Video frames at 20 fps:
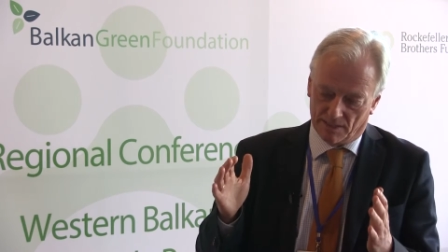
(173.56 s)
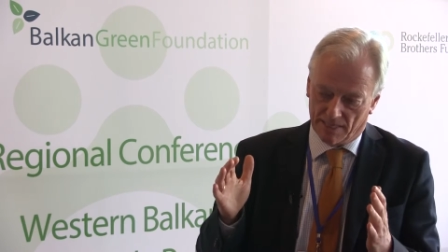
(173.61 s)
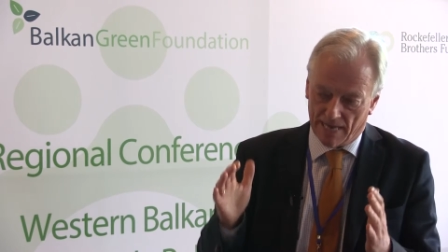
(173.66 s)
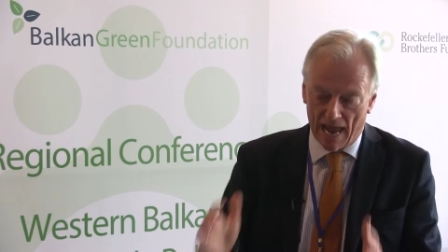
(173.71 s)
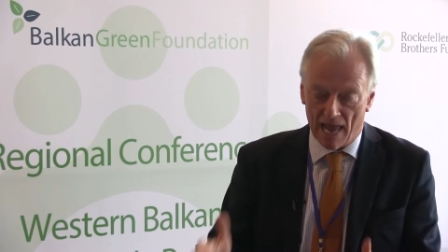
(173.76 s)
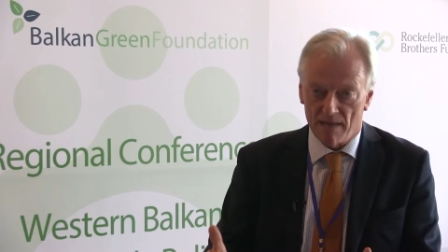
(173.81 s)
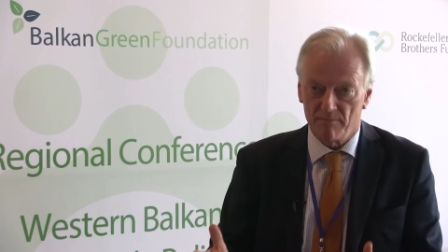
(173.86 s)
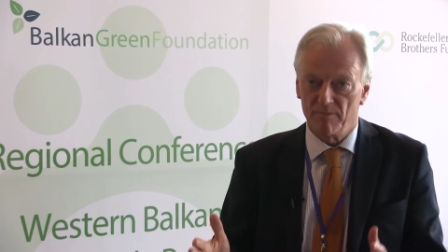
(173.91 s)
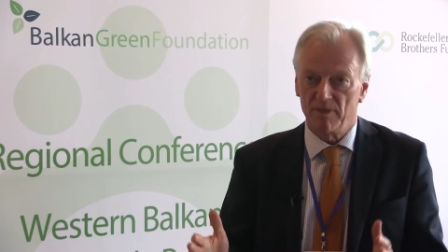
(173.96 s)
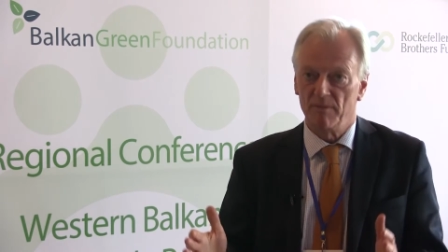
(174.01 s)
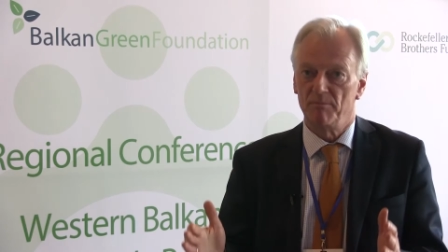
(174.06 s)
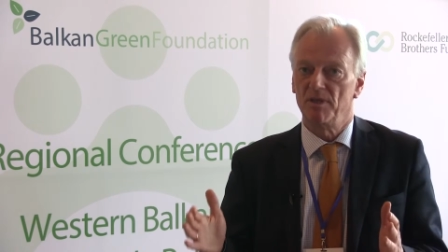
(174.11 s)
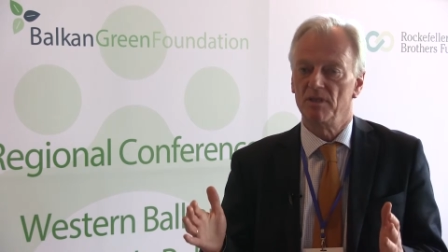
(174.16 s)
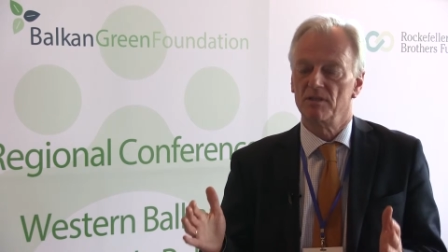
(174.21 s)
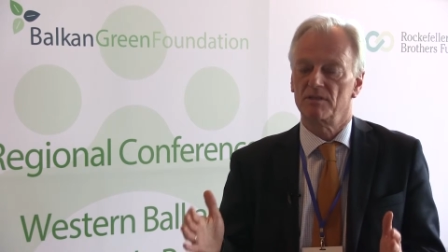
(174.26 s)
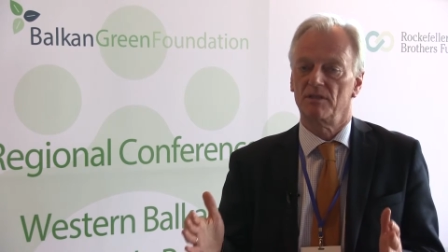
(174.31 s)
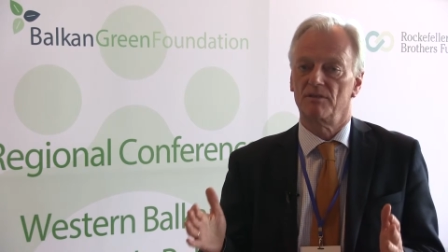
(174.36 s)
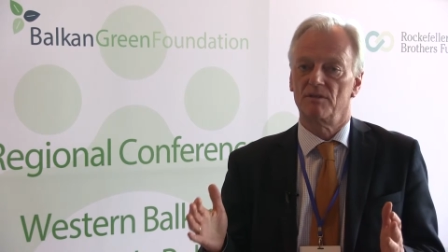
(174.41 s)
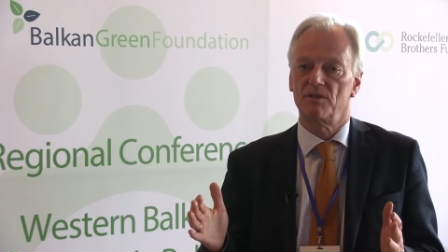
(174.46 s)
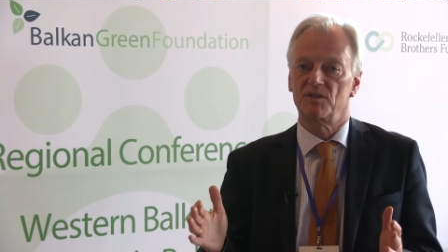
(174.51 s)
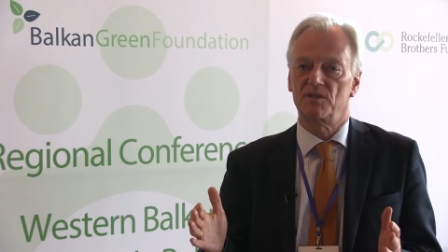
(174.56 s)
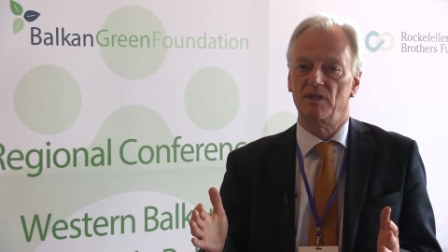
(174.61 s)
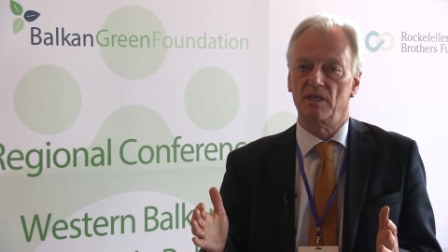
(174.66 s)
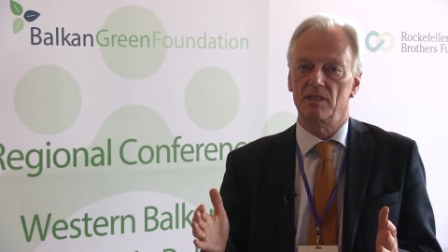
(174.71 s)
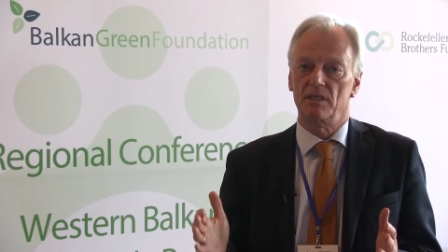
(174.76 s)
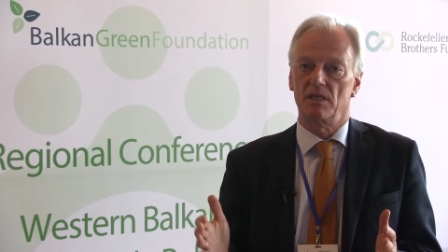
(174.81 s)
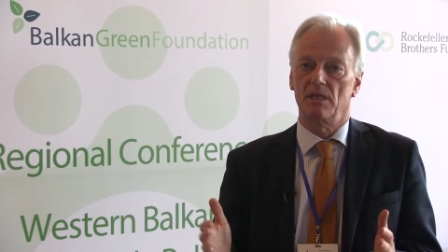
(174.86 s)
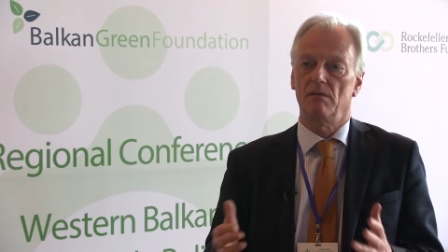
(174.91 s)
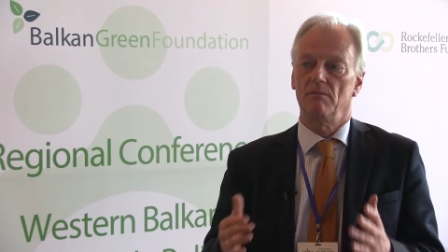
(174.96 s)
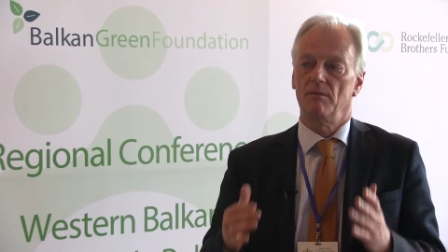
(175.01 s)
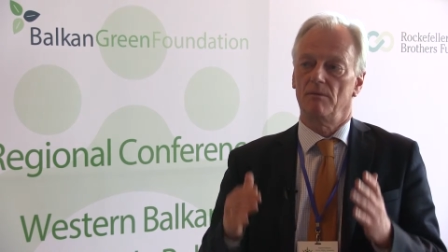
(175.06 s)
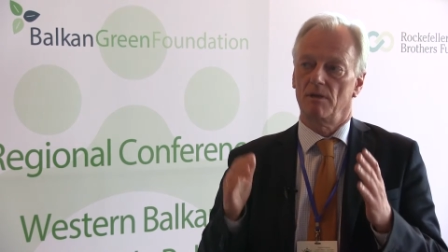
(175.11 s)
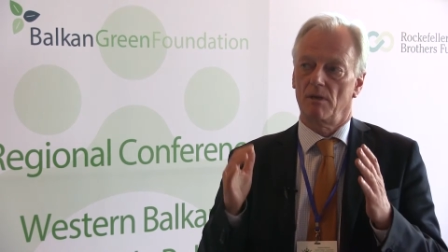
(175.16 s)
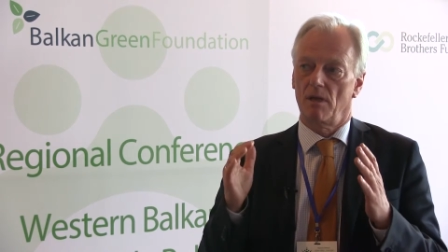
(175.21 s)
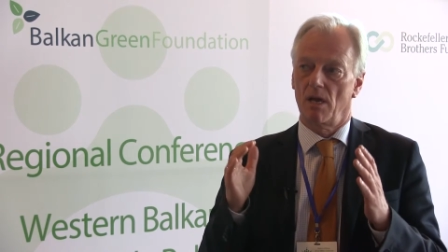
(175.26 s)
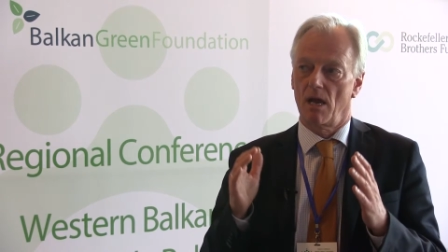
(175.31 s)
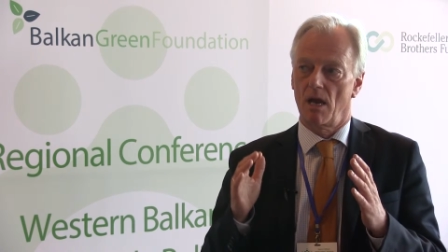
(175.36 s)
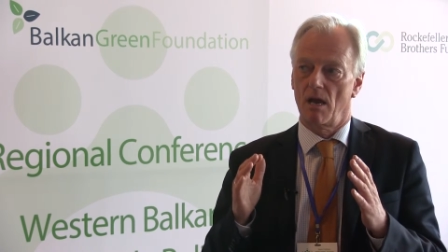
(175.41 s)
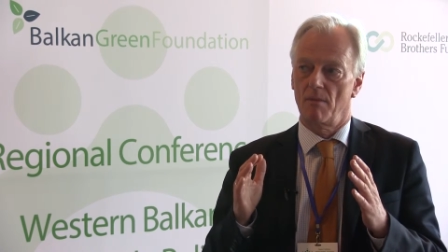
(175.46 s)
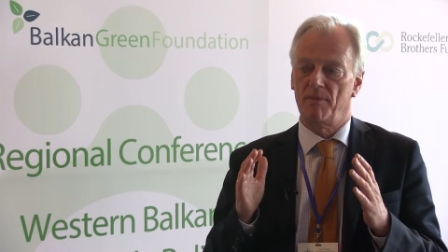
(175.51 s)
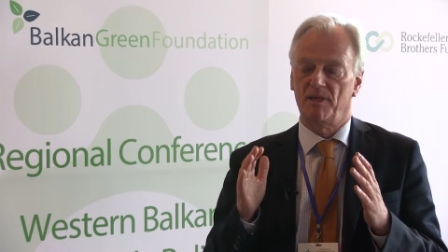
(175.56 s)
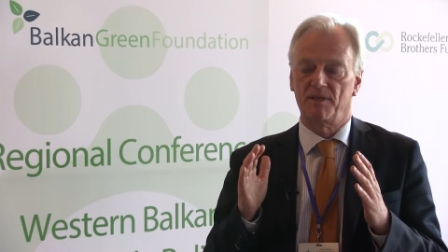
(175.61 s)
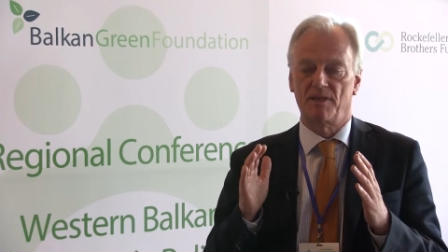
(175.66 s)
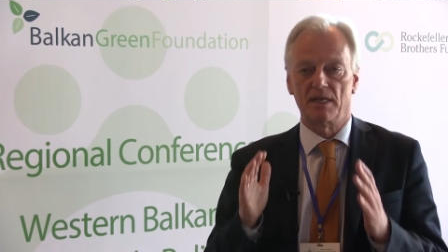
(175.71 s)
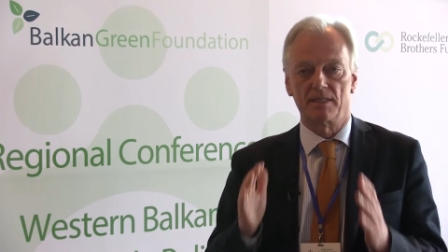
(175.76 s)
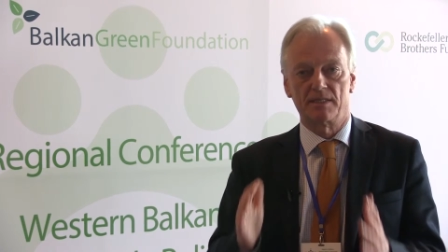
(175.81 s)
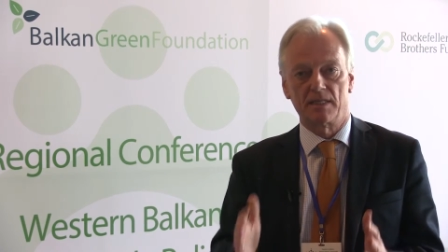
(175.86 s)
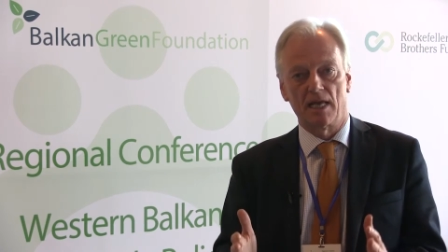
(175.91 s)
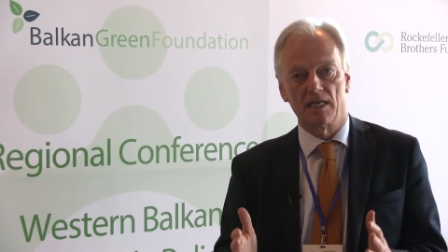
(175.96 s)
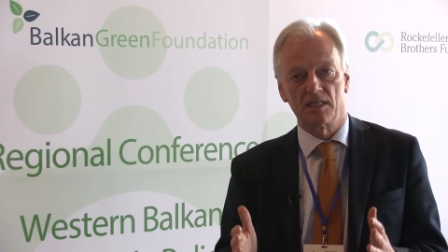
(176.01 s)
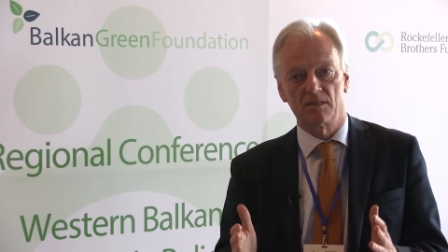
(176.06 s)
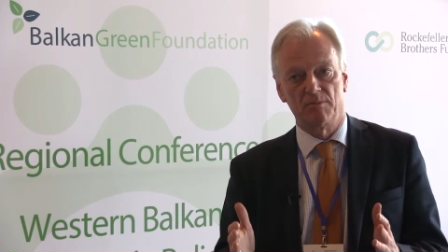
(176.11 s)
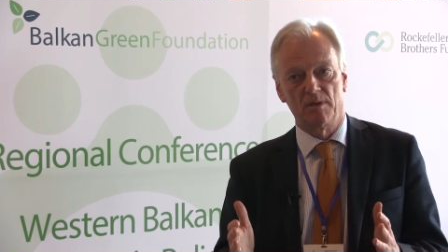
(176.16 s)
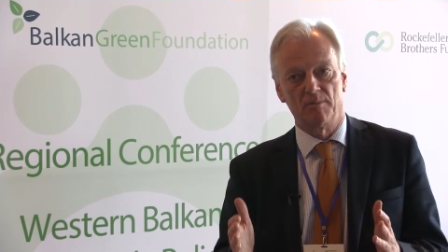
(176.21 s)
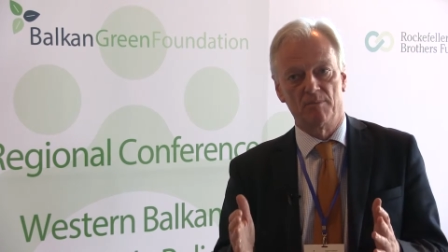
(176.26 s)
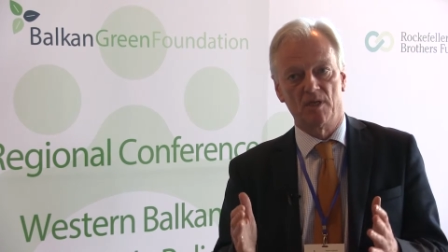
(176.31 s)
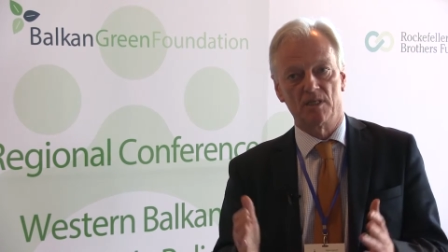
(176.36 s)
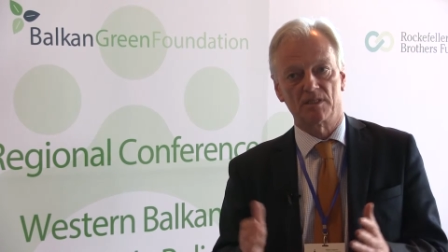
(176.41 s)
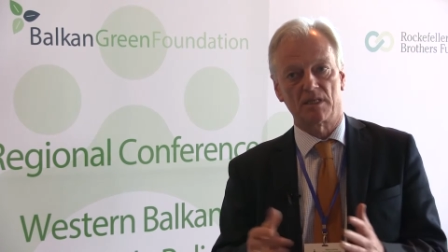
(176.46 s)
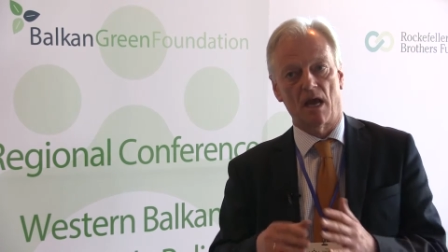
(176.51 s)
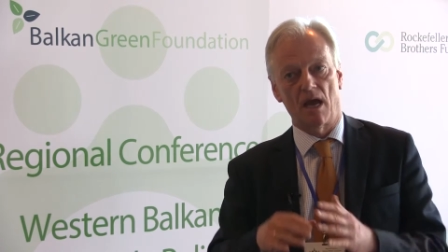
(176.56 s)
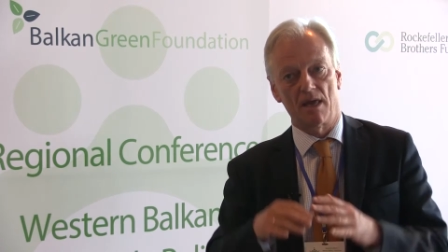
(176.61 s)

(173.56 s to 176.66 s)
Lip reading: can be built in the city, but they tend to be built